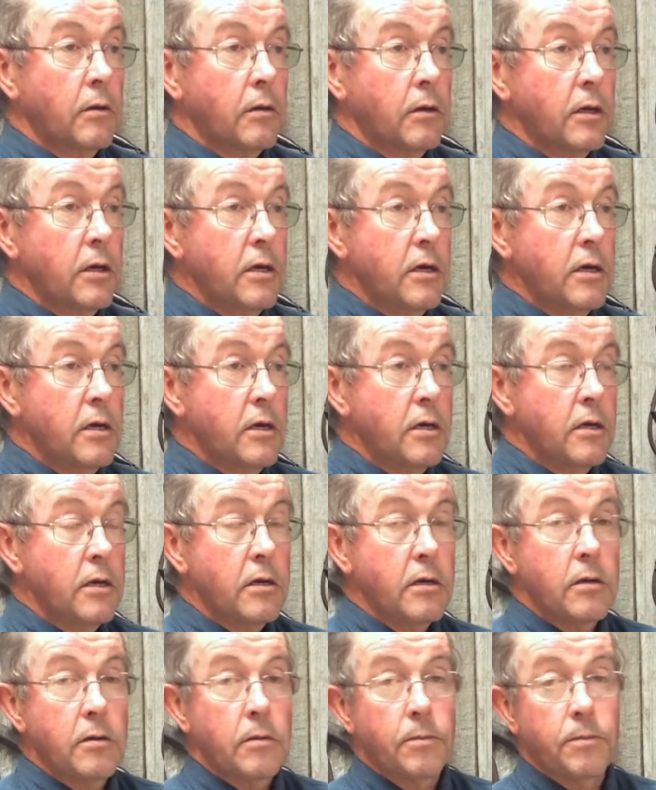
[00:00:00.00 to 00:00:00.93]

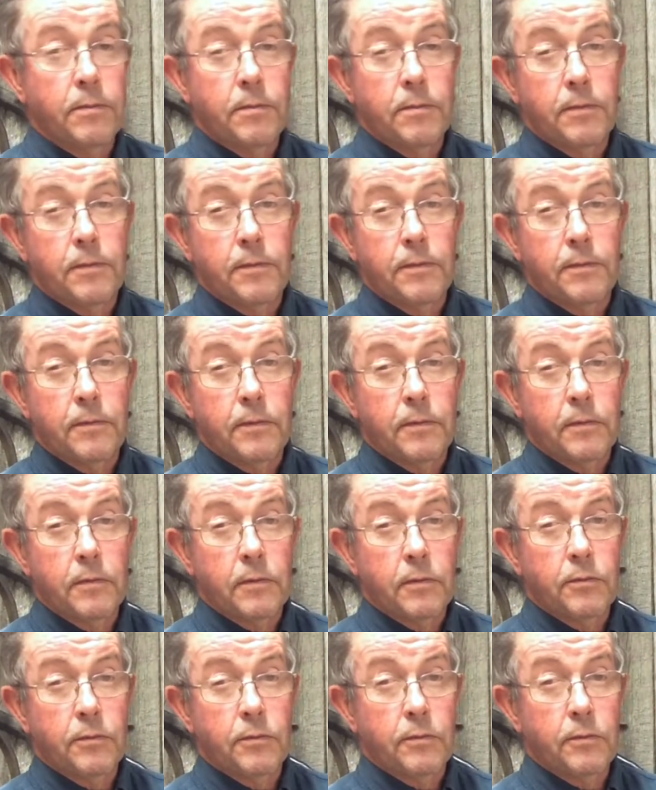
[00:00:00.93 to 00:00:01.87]
The
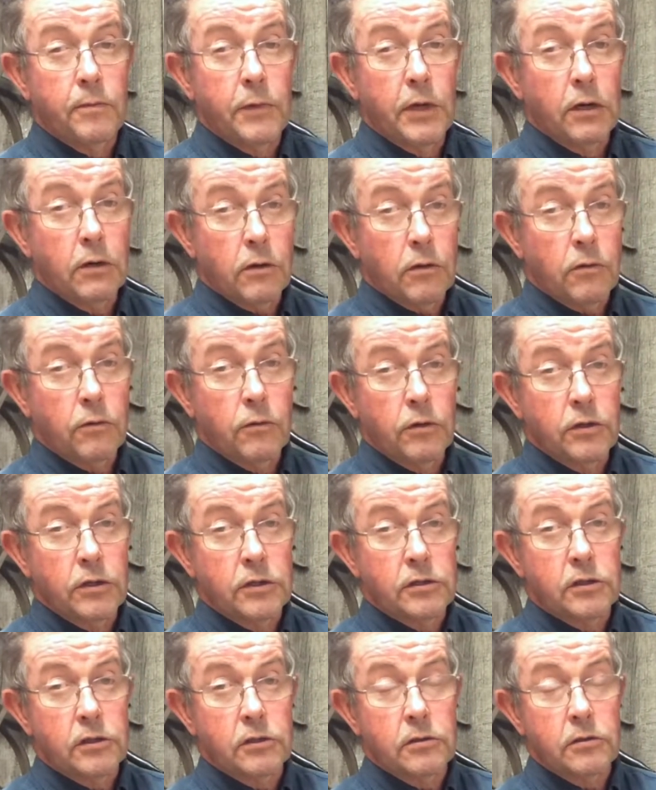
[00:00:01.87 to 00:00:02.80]
milk
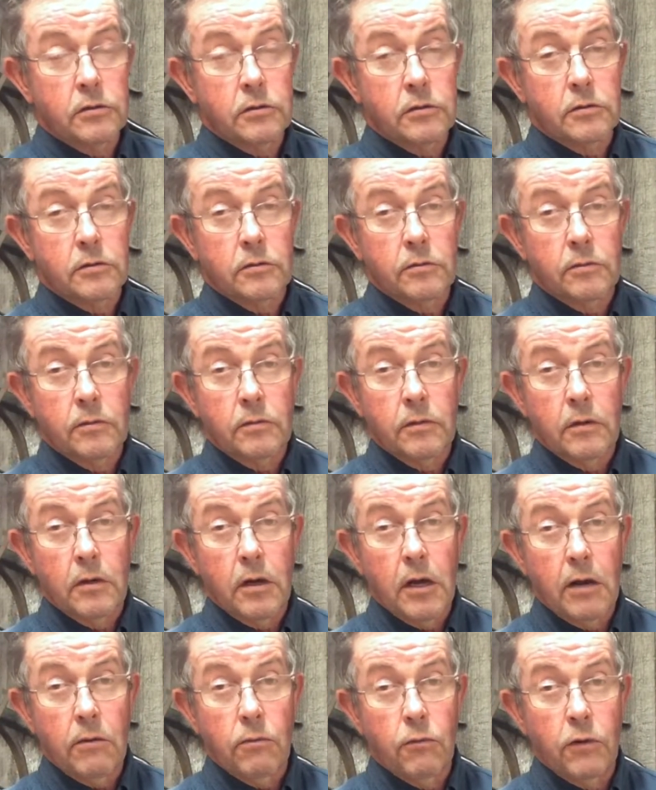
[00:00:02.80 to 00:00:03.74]
was,
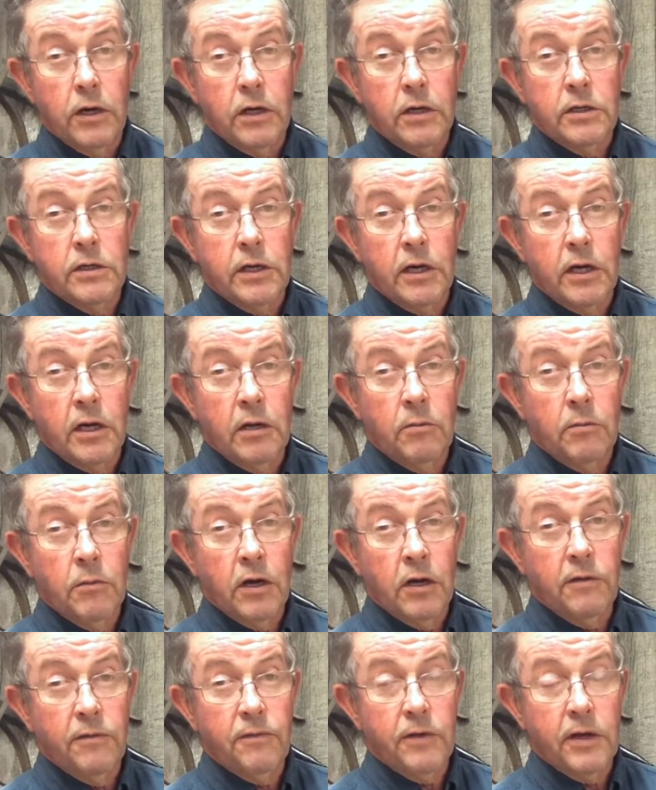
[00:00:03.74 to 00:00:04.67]
at one time,
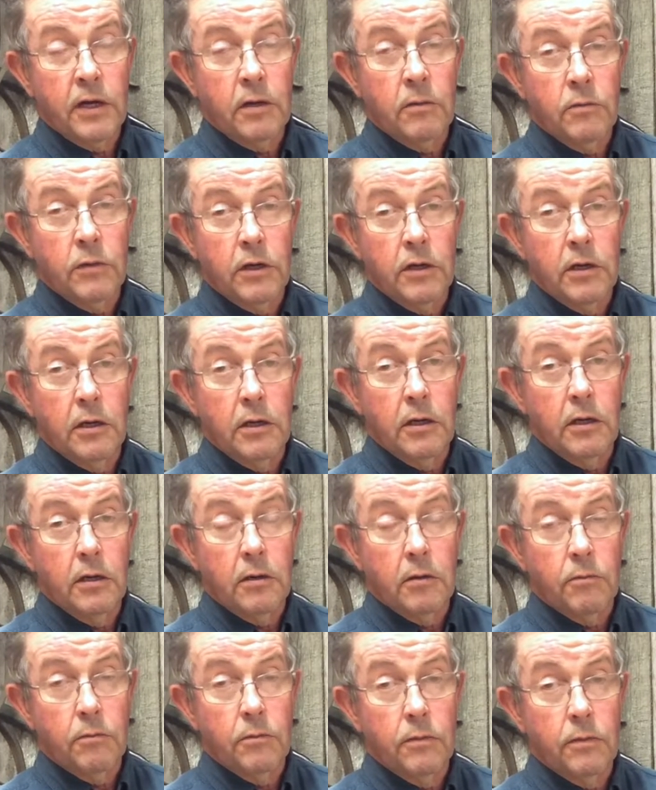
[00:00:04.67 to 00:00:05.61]
my family